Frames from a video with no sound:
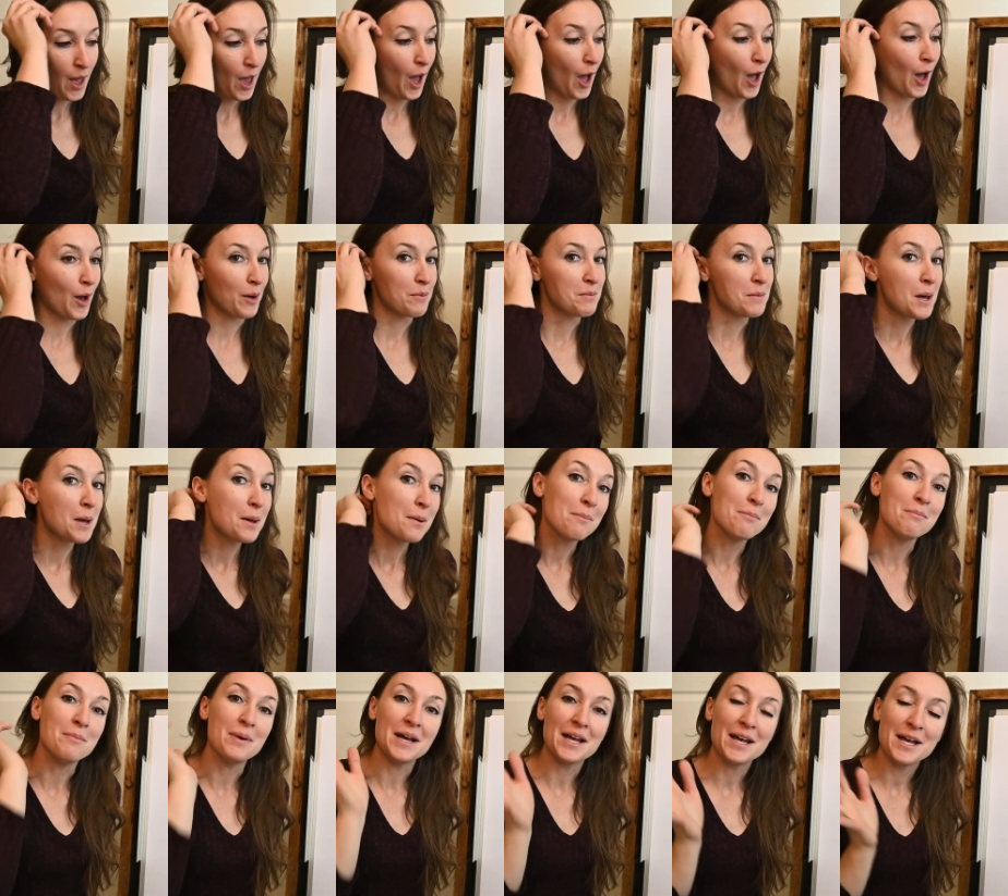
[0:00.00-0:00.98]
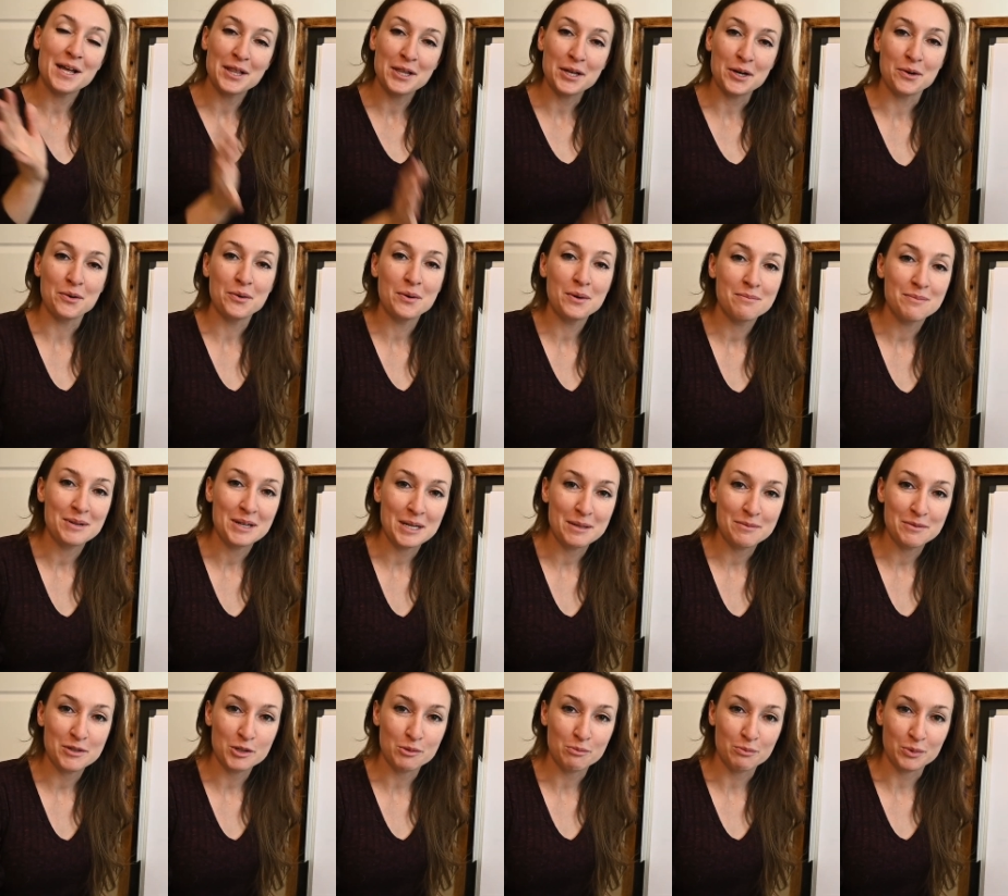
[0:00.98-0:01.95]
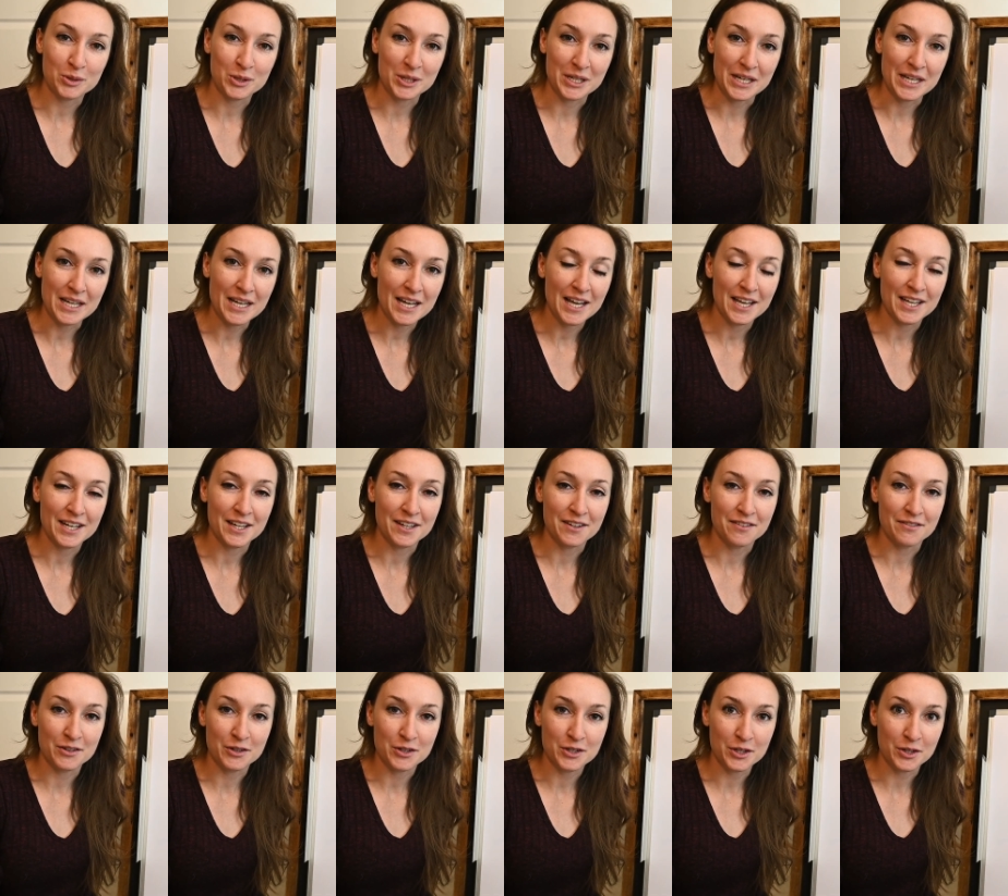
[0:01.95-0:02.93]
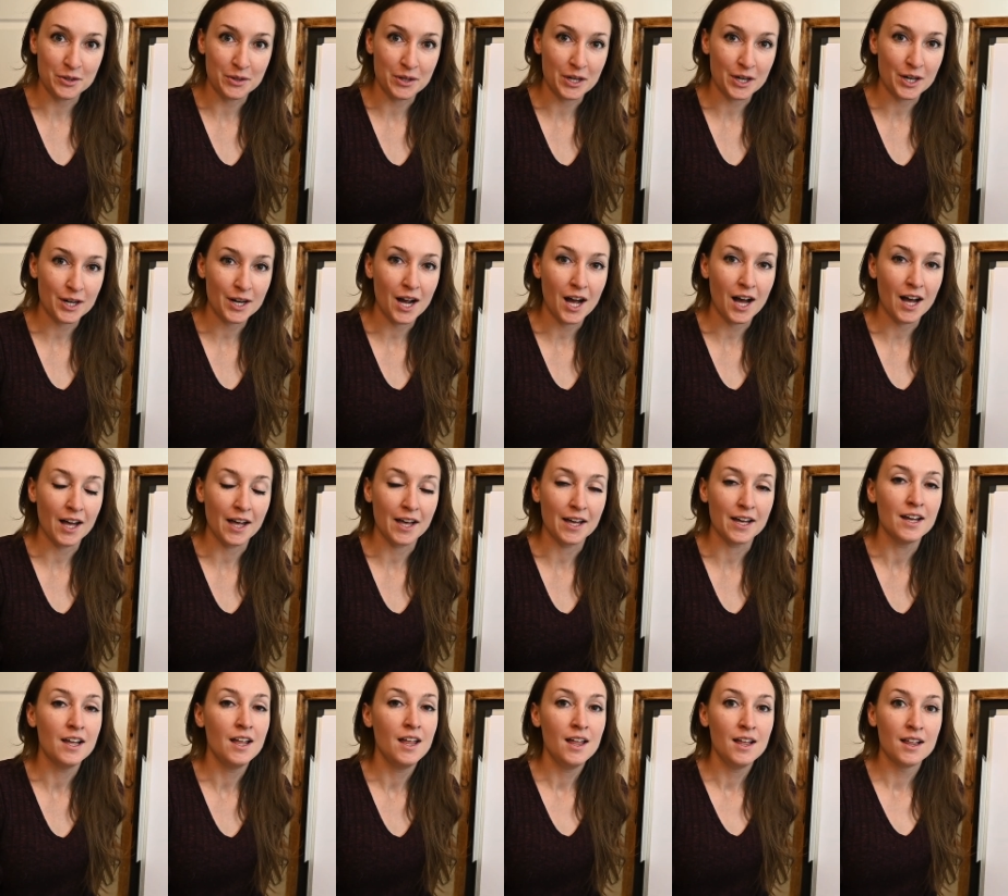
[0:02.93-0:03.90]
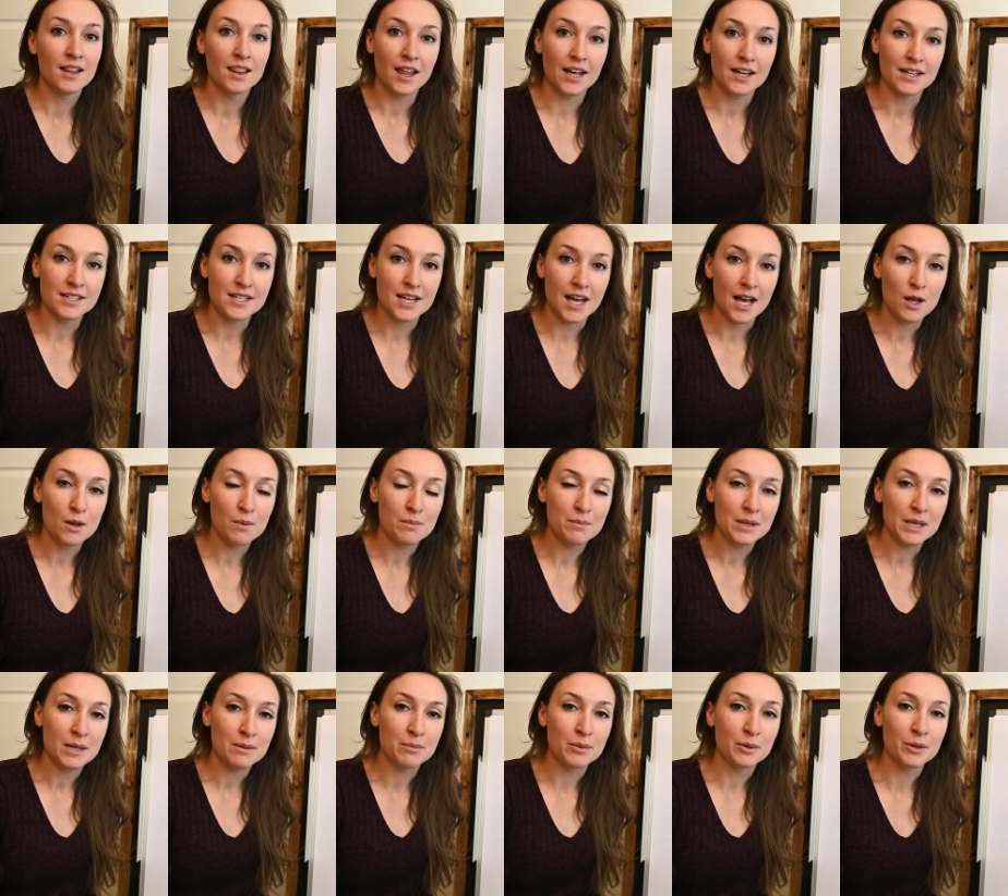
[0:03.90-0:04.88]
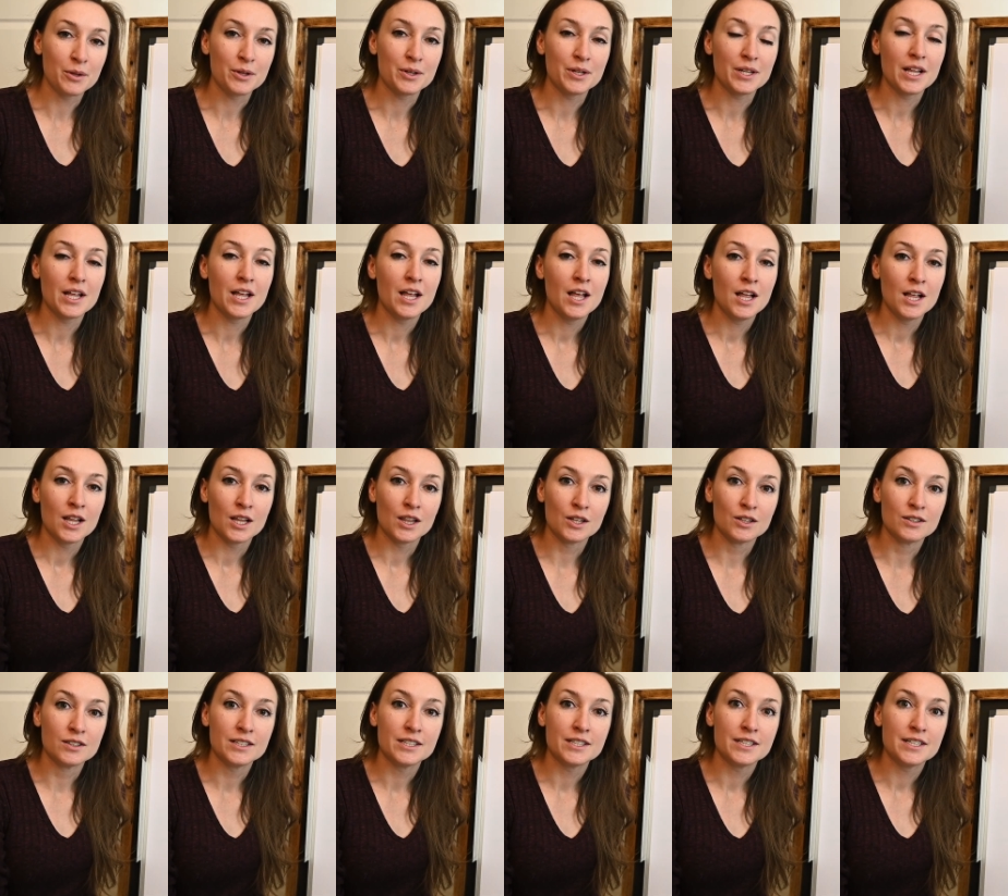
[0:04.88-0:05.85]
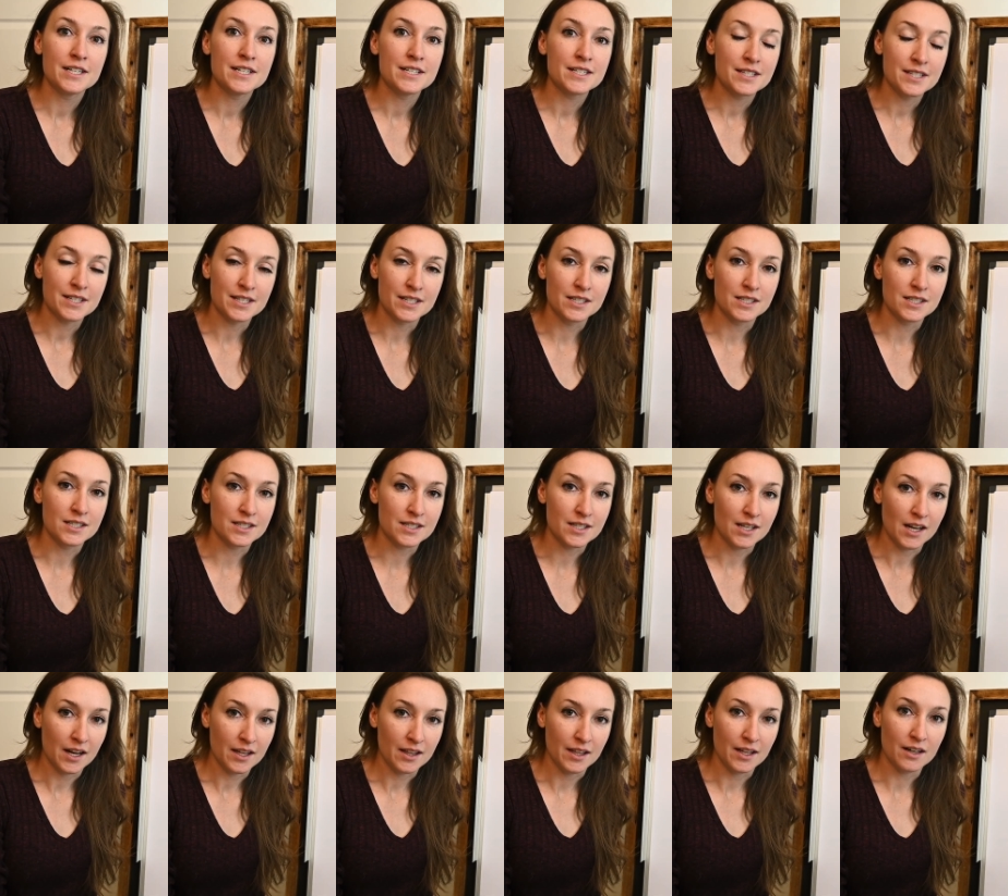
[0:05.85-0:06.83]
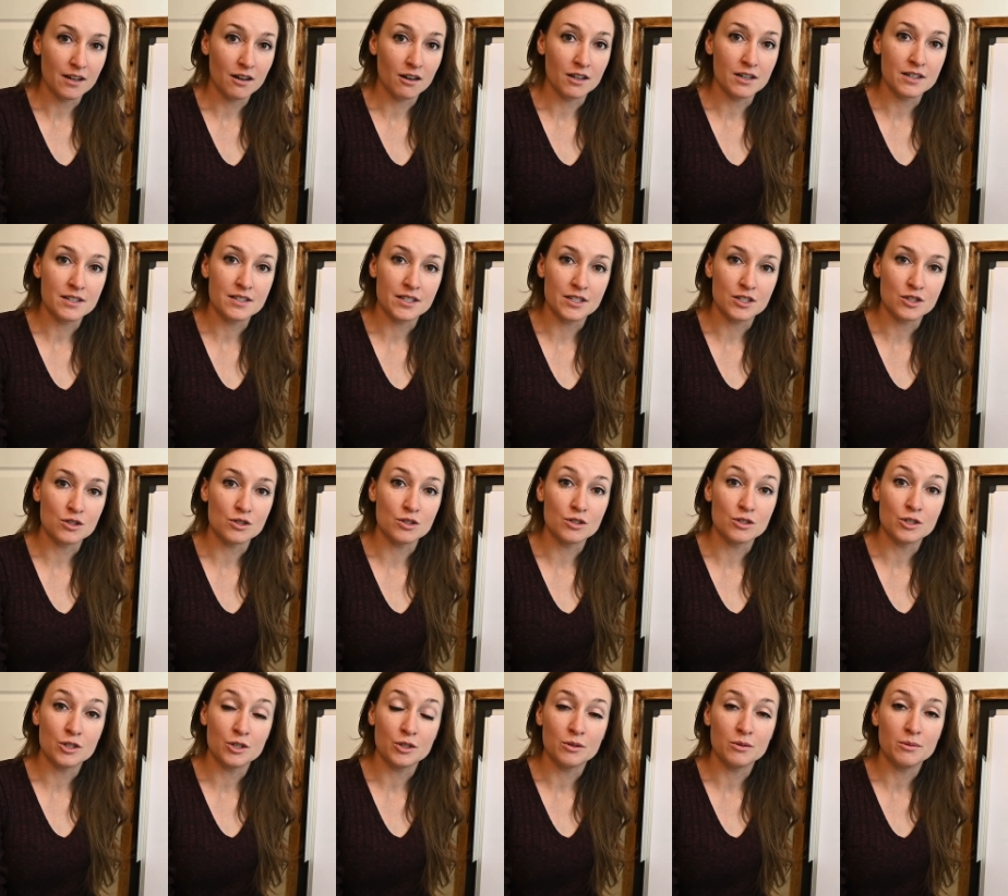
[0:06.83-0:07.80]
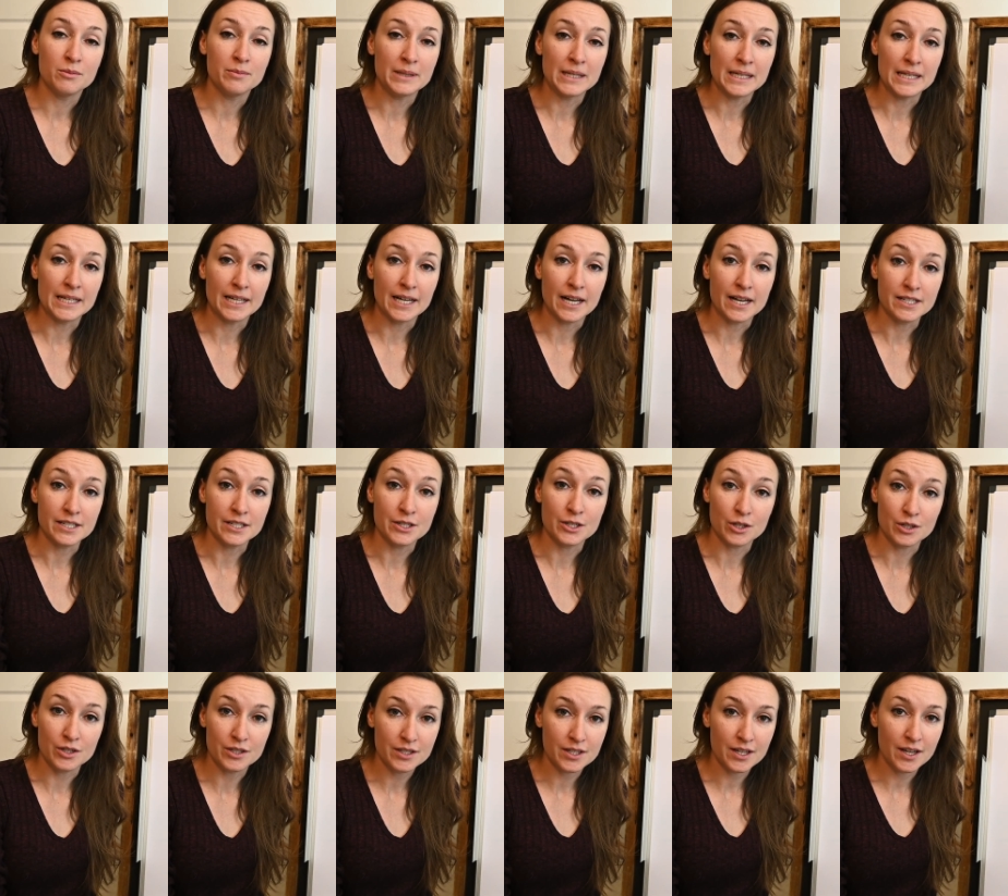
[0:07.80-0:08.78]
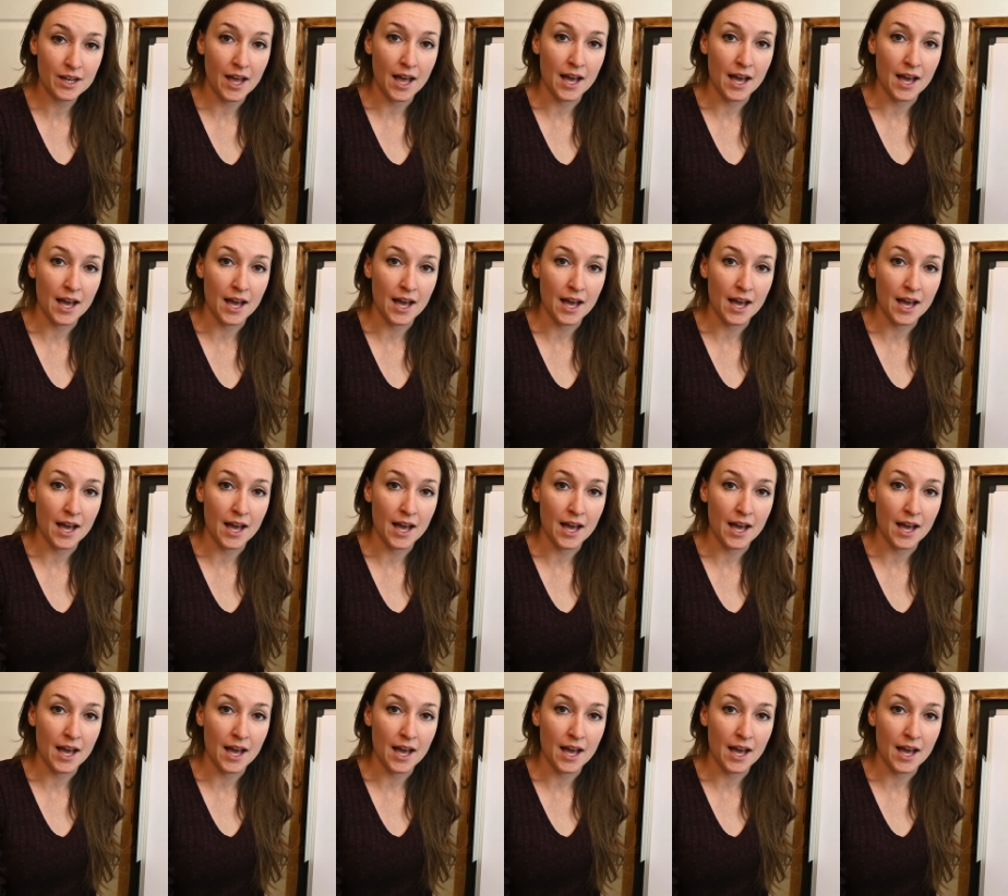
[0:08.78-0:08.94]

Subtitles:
But hello, my name is Bree, and if you're new here, I like to help people learn skills that I think are essential to being an adult.